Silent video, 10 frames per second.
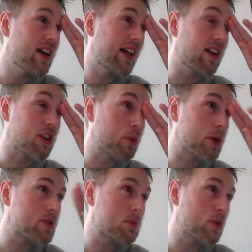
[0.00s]
another
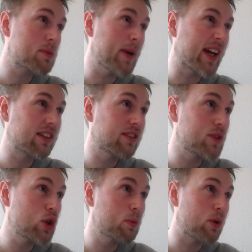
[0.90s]
person's perspective and
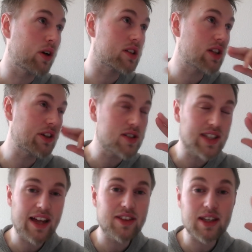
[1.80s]
viewpoint,
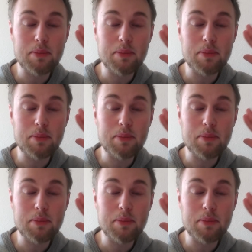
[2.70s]
understanding,